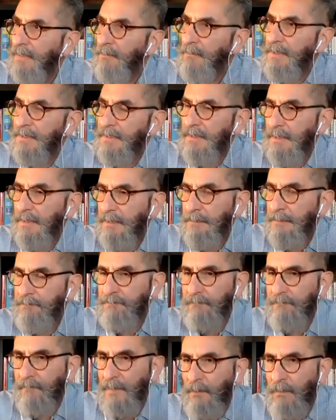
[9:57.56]
I was um,
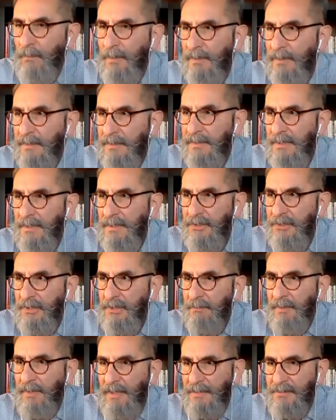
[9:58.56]
one of the teaching
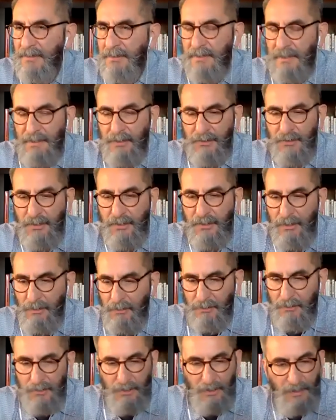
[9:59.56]
pastors at a
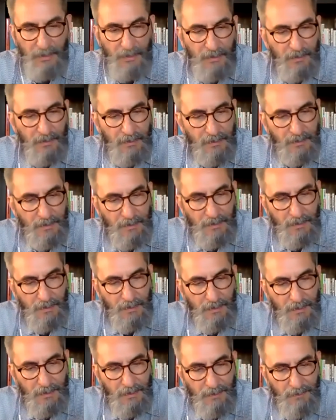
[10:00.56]
church, and
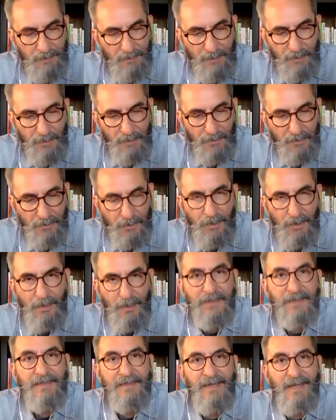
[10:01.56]
my brother
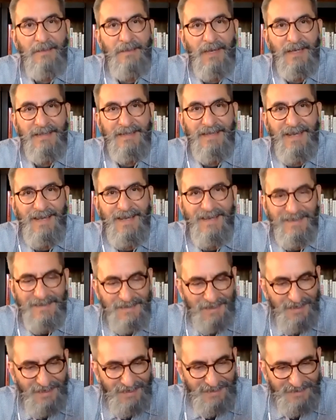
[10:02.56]
called to say my dad had
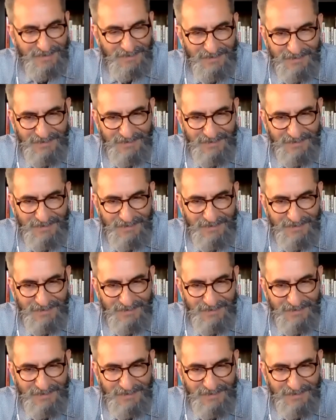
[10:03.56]
died.